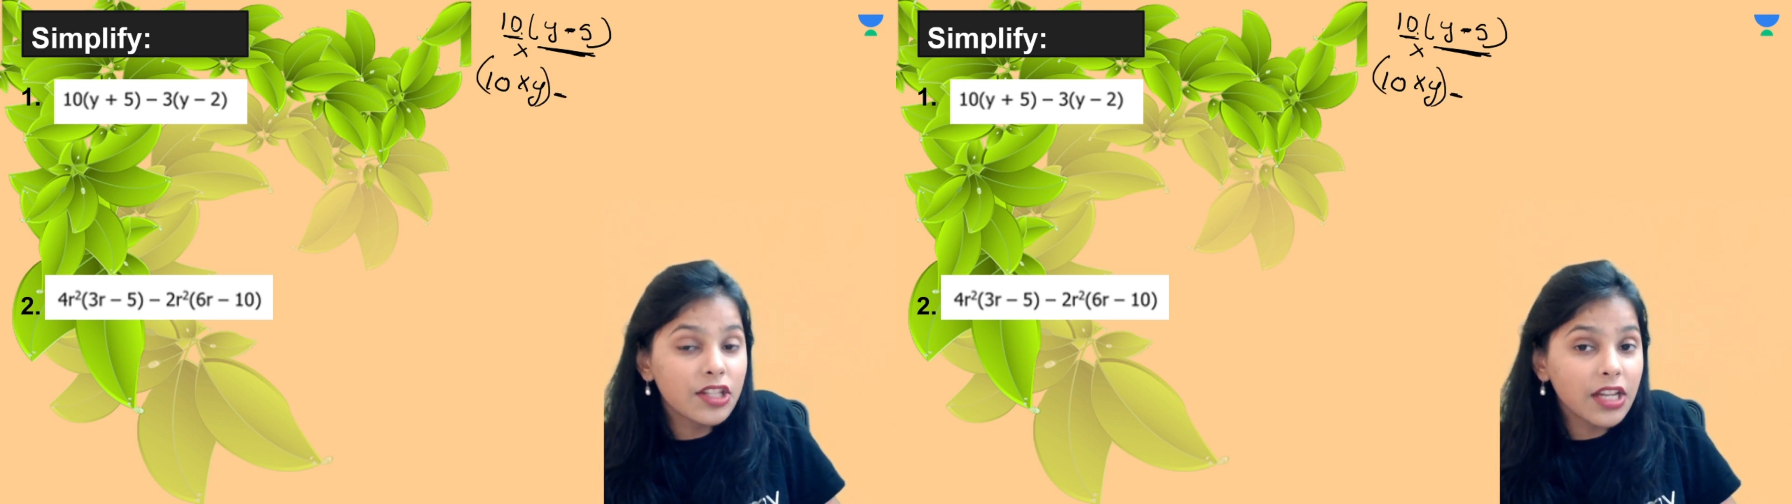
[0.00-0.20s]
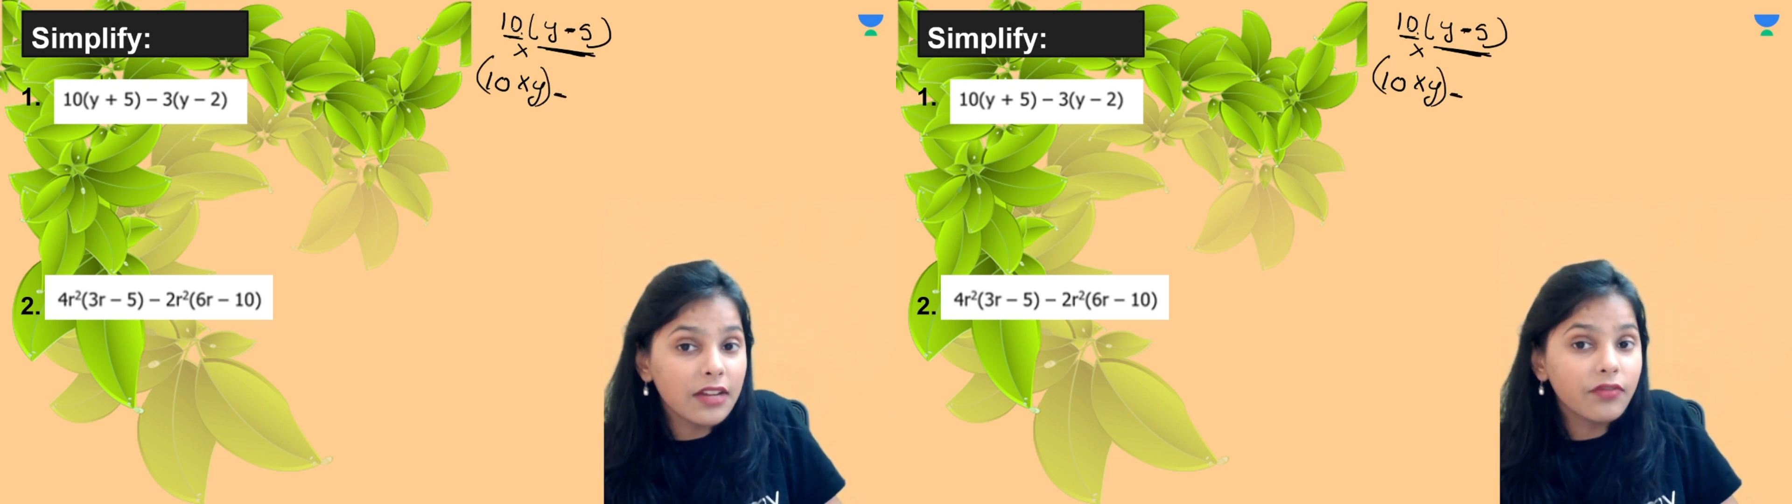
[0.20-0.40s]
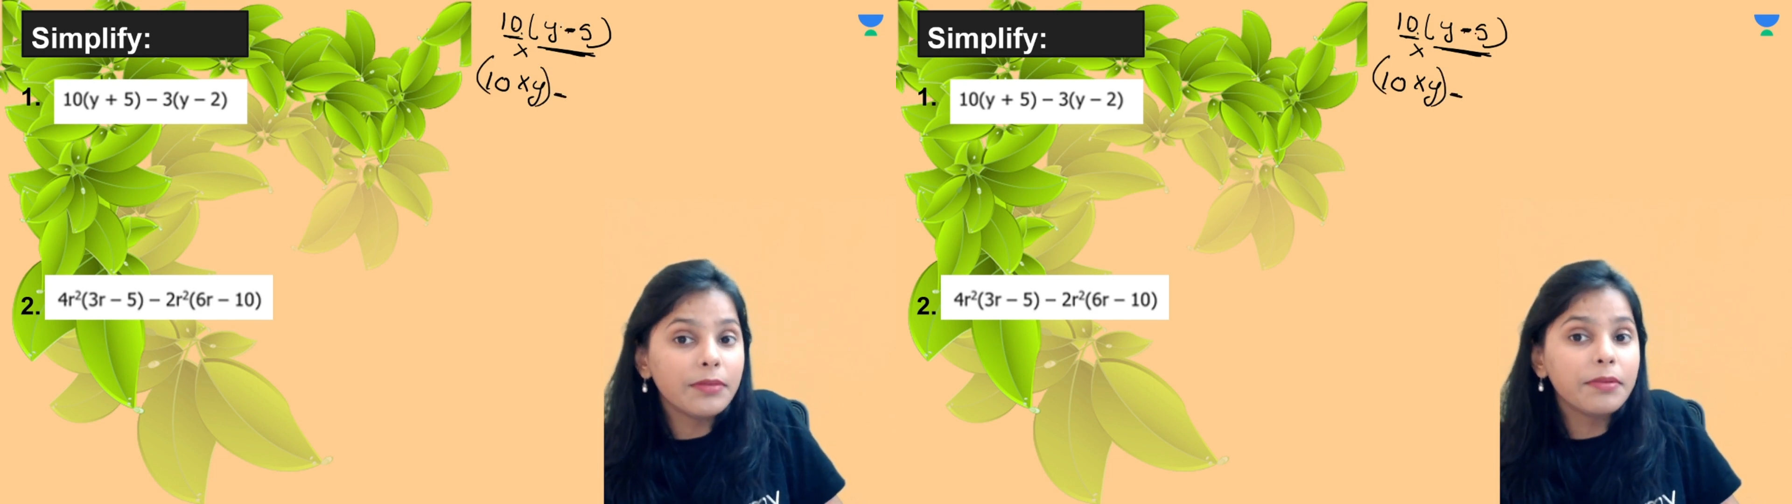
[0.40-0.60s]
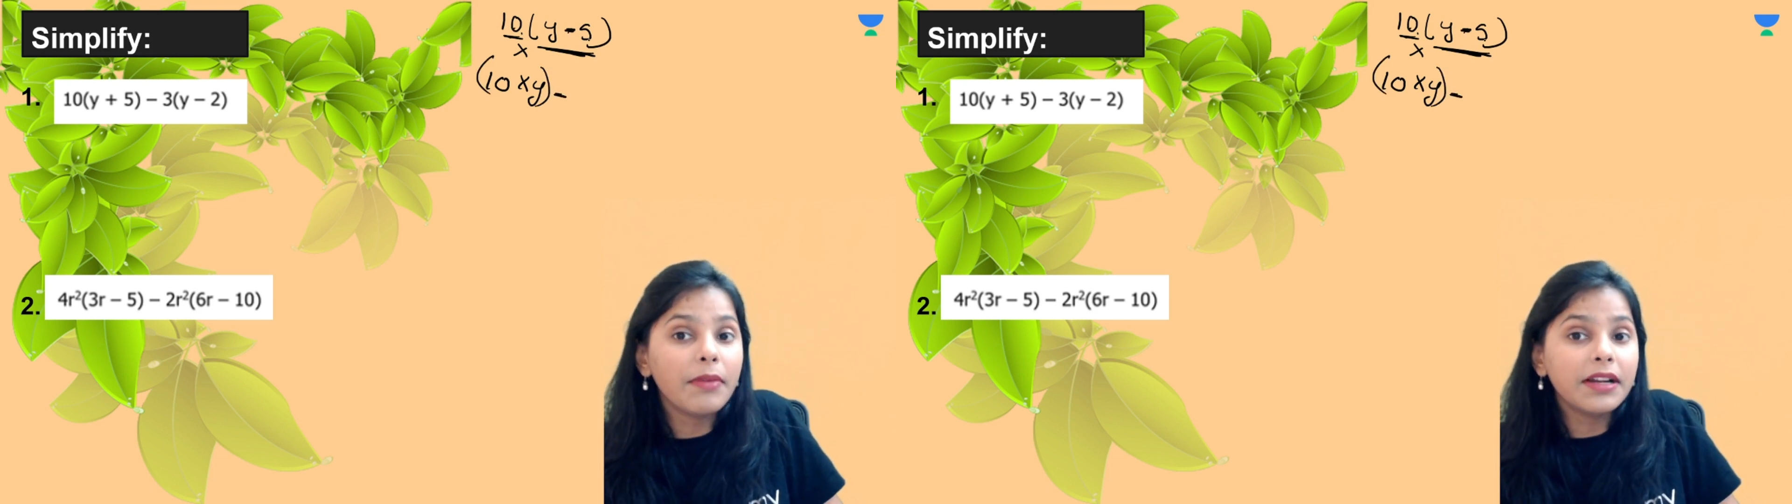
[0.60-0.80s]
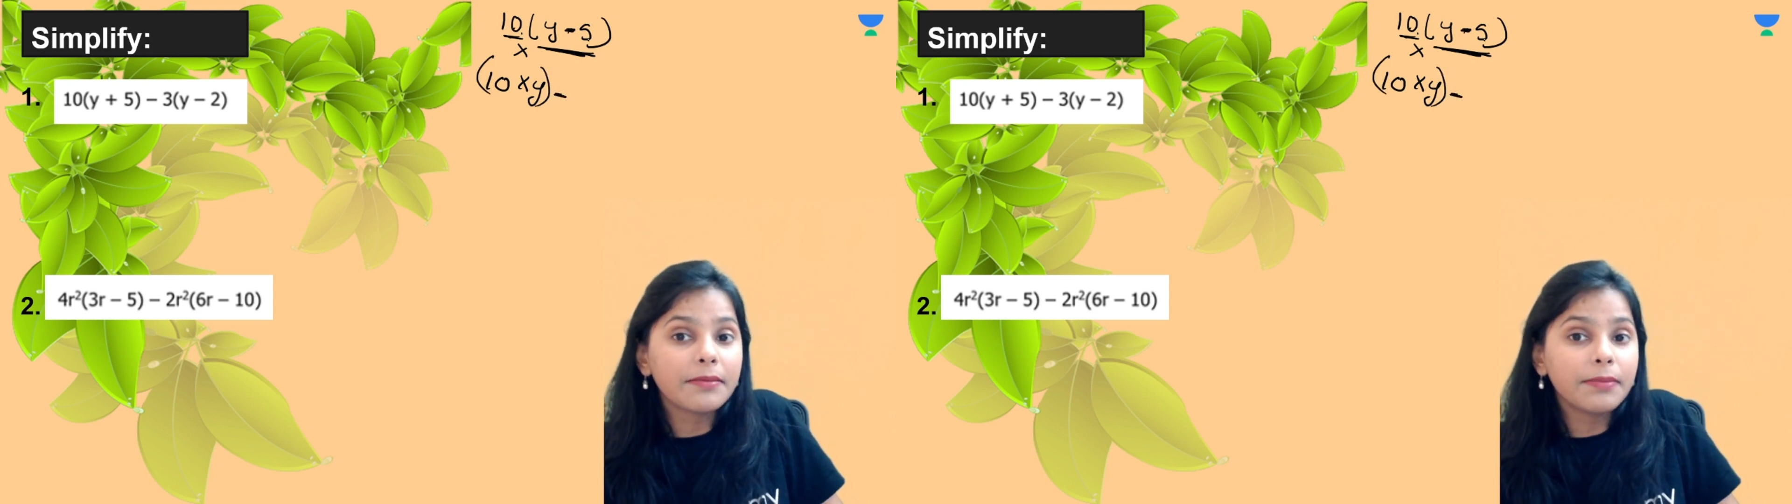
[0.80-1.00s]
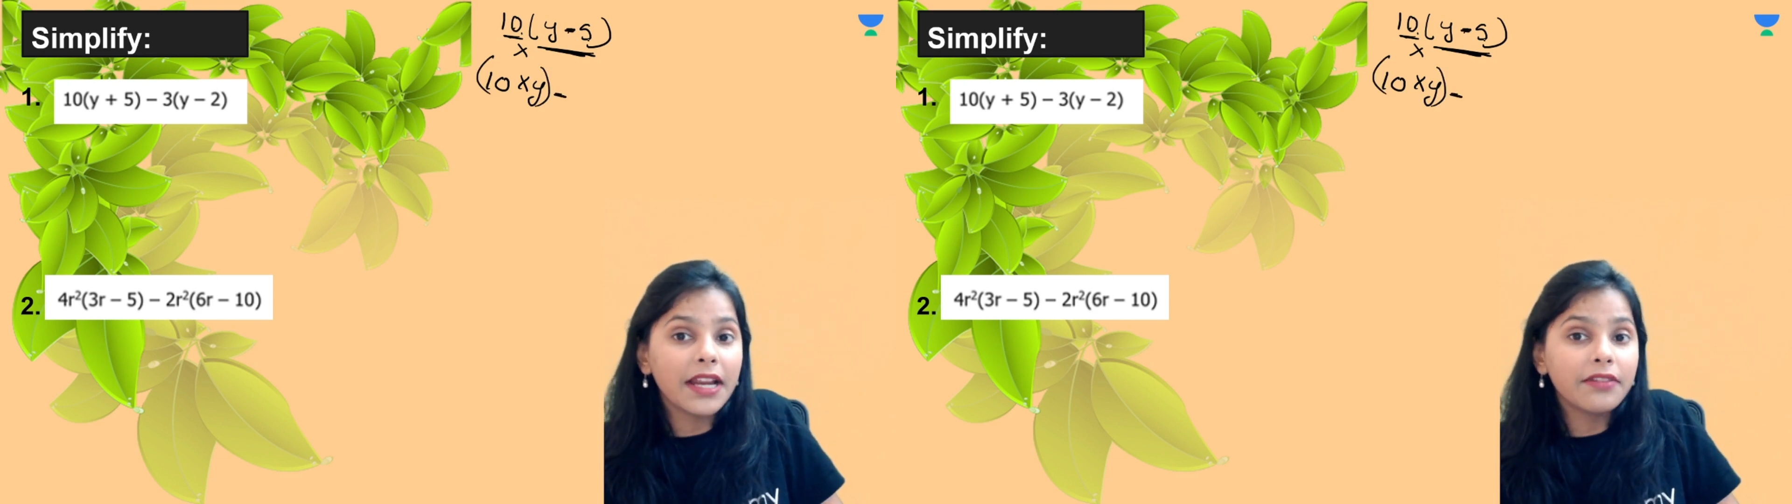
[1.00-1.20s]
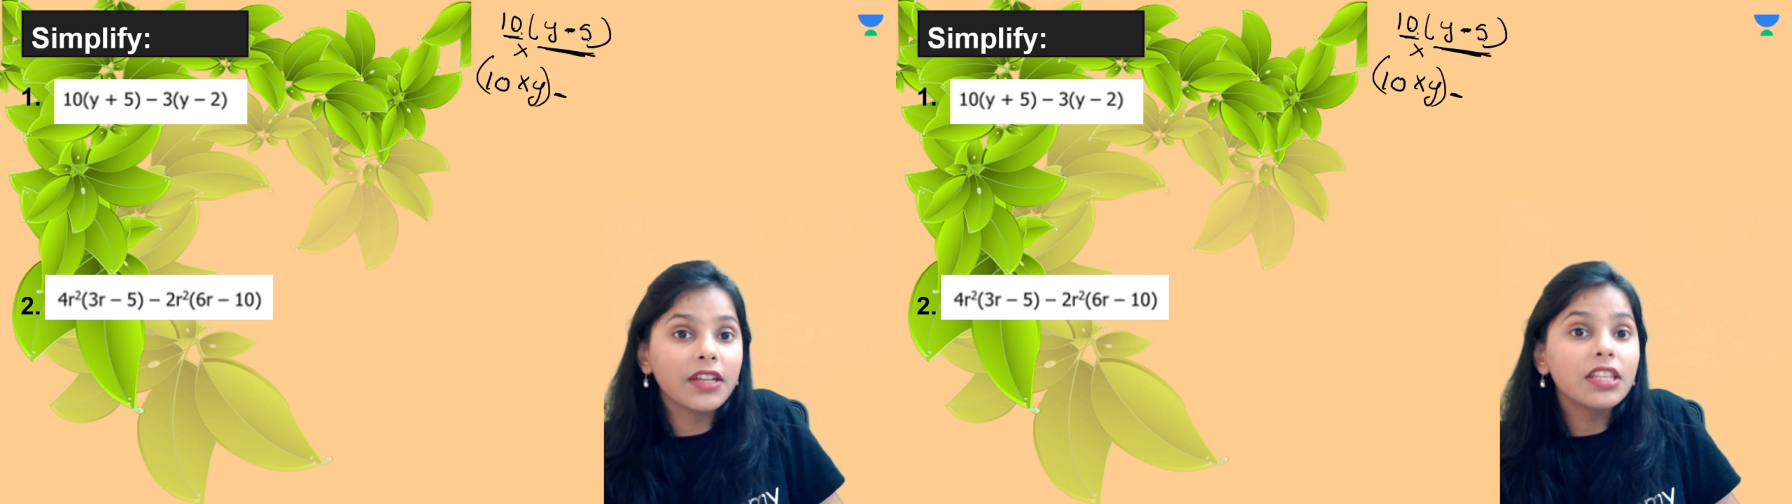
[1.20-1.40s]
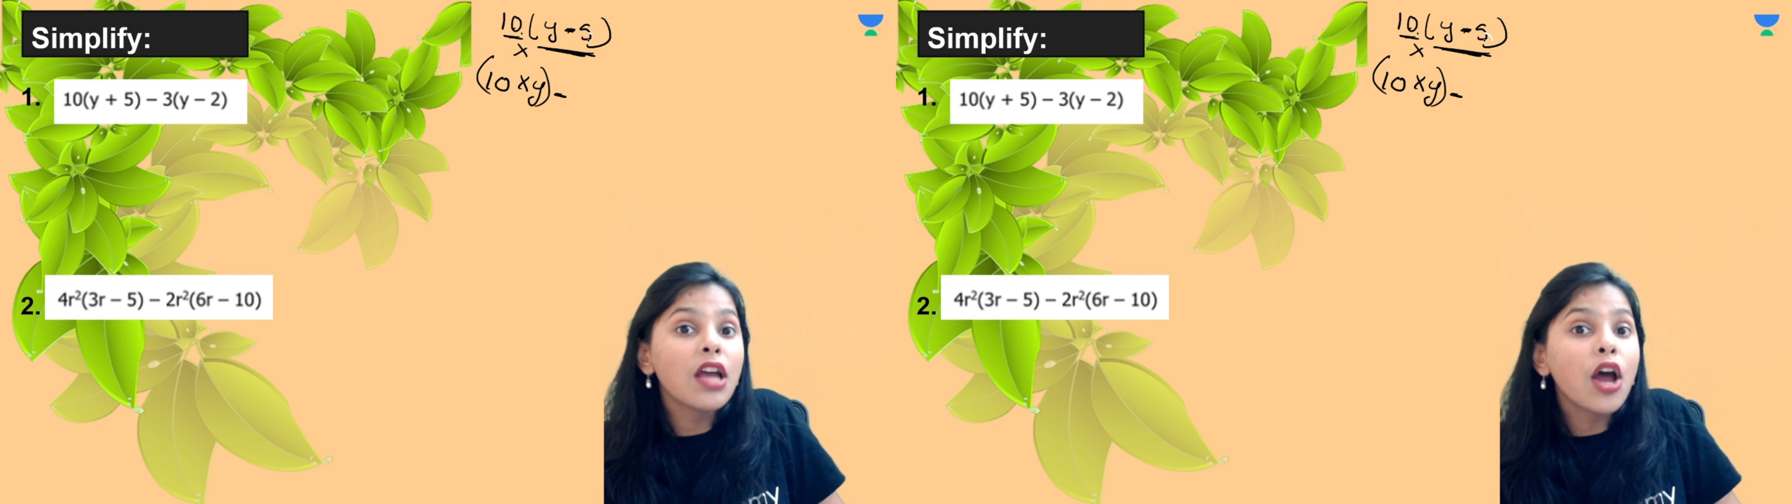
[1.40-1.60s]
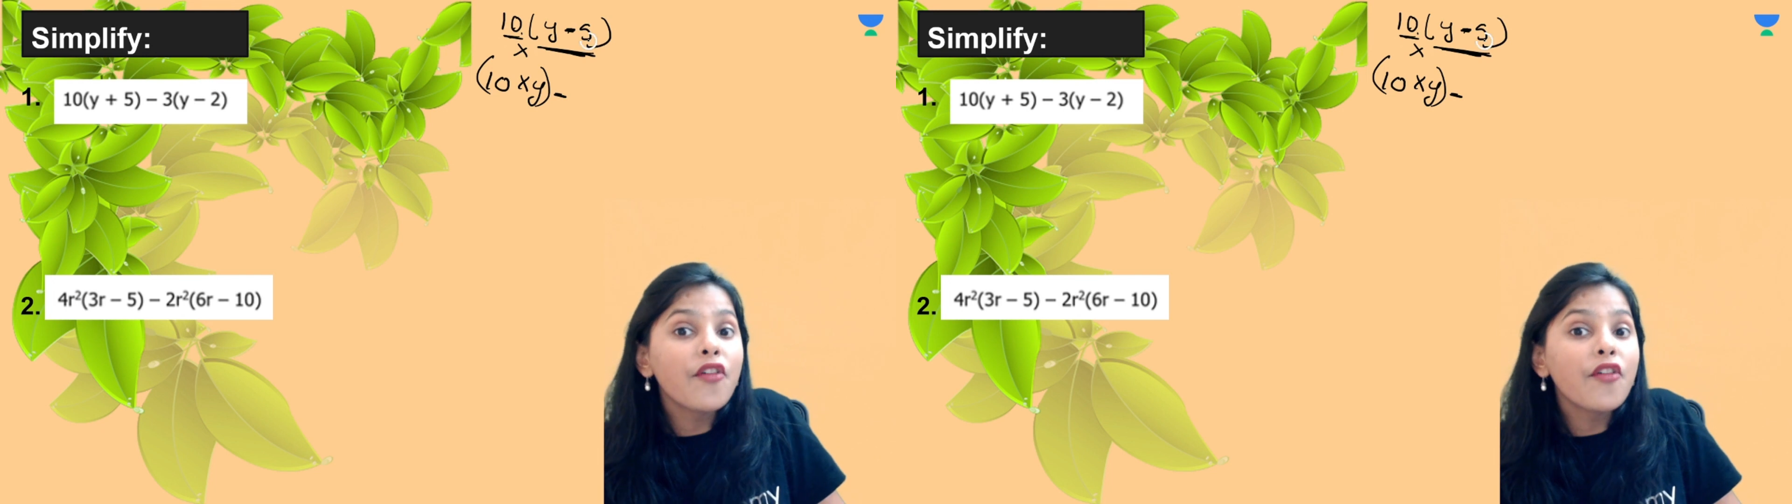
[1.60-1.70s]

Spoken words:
10 will be multiplied with